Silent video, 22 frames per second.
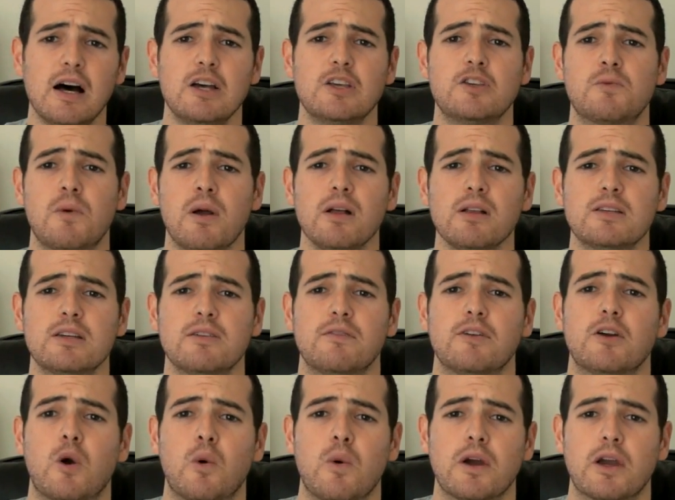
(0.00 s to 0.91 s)
is
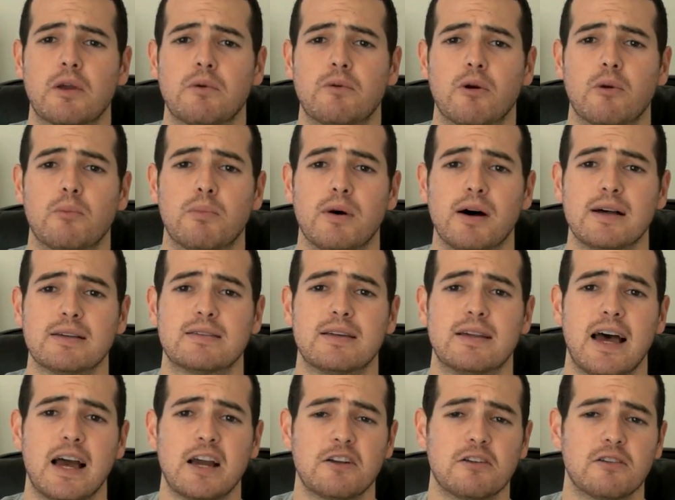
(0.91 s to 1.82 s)
relatively quick and robust,
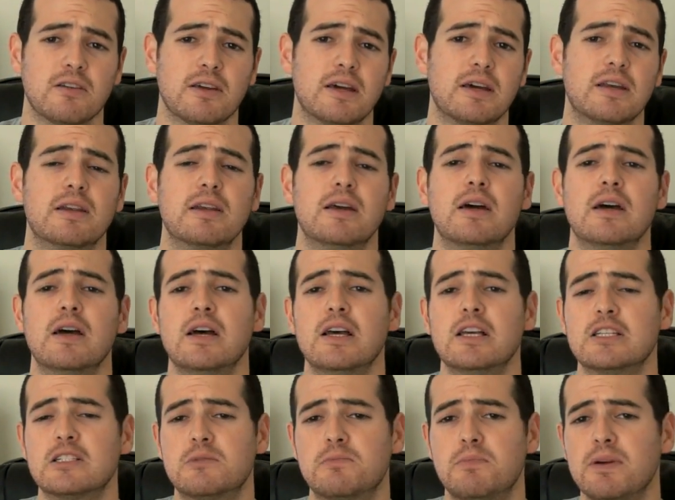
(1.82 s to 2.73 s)
and actually in
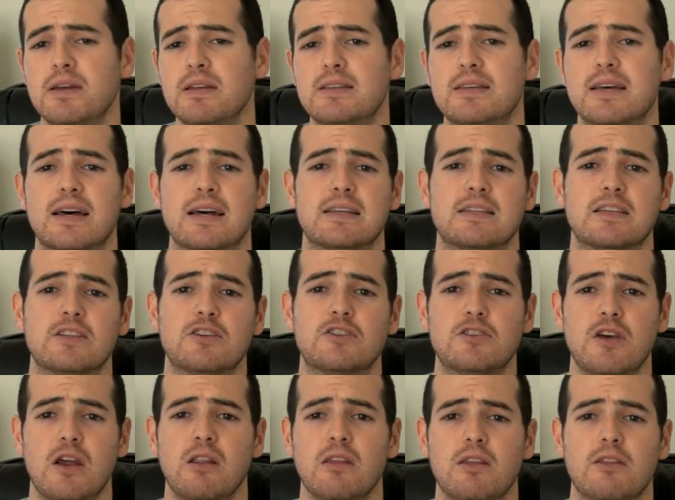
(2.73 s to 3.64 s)
speed tests is
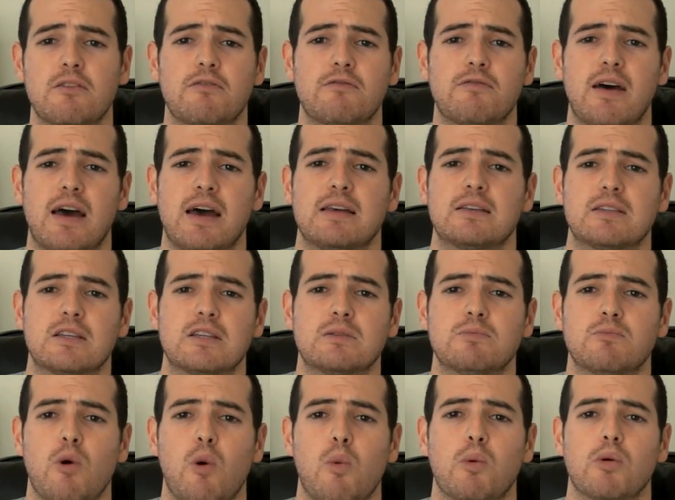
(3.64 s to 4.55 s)
generally the
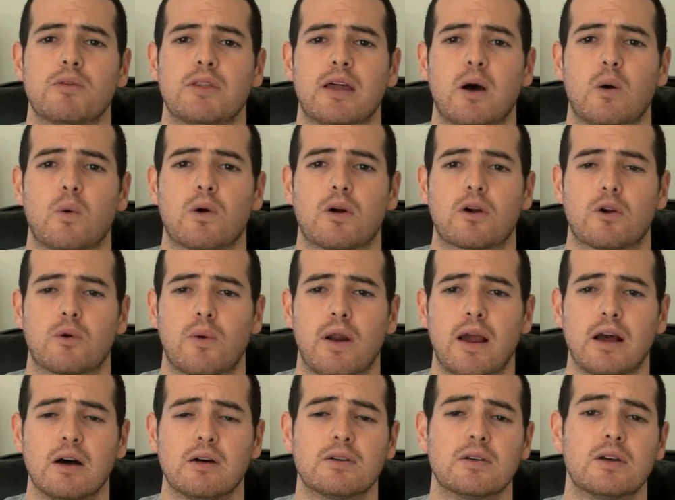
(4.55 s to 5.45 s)
fastest mobile network
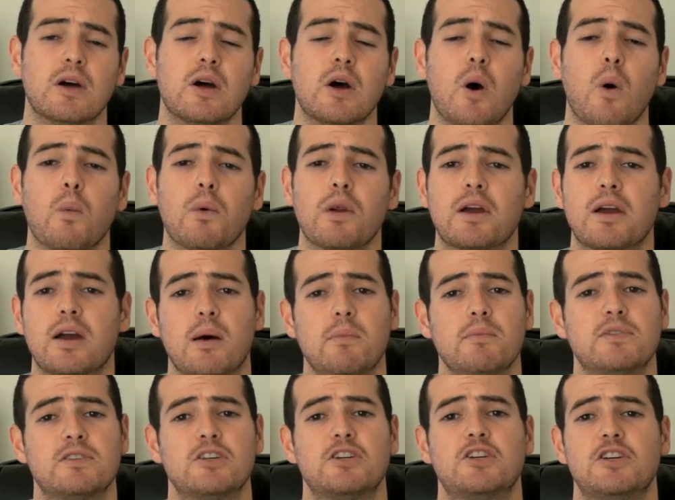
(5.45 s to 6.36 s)
around when it
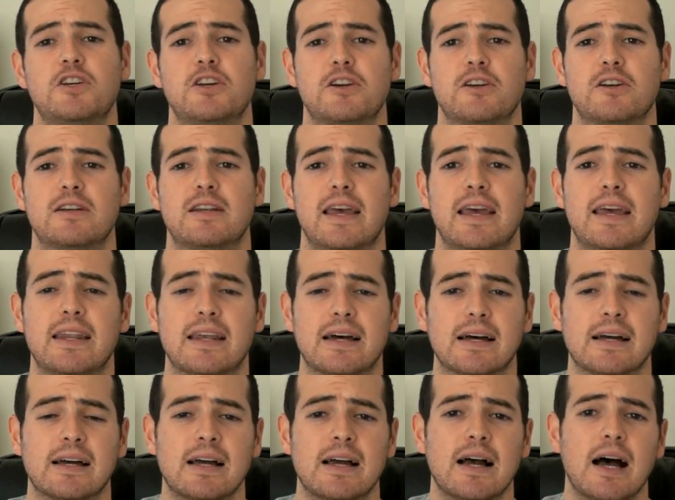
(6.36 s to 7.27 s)
comes to sheer
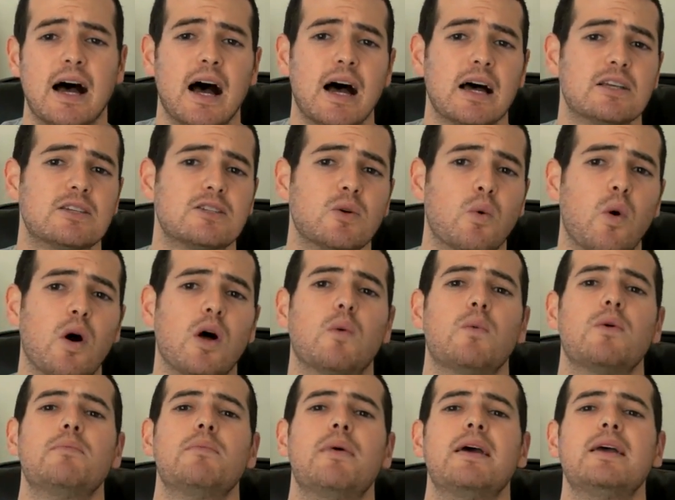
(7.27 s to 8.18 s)
data. So
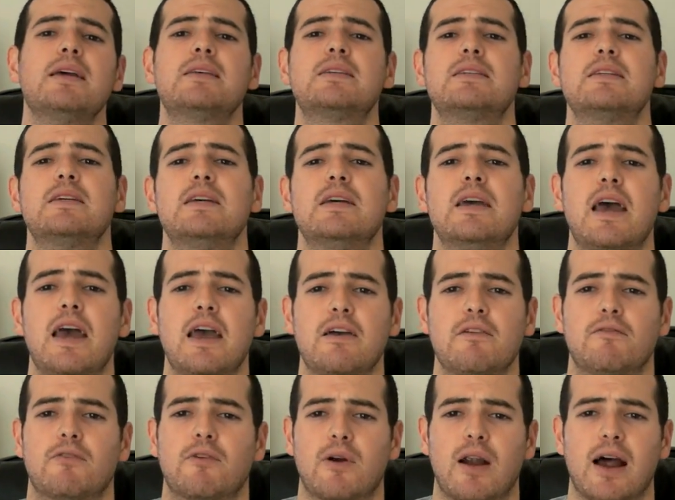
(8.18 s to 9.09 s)
while we may see
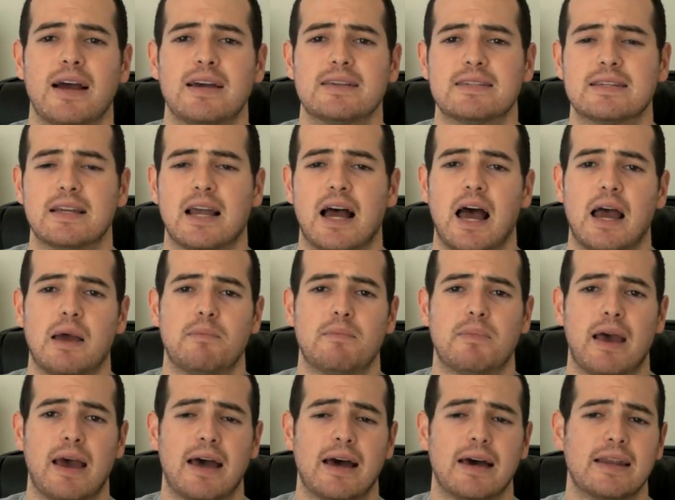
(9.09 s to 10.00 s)
a Verizon
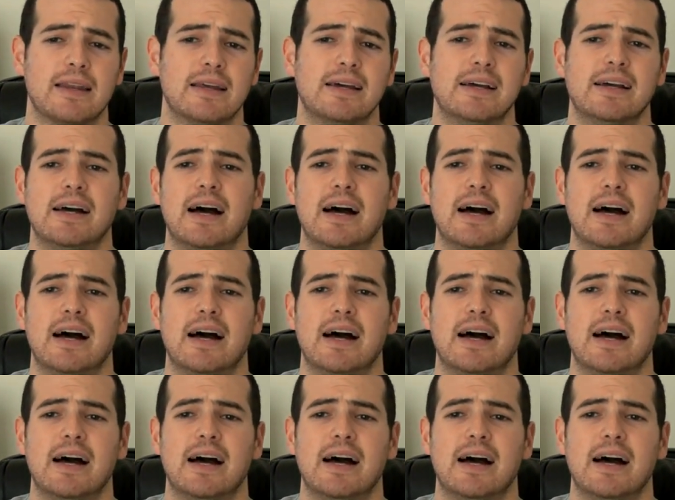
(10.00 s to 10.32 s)
iPad,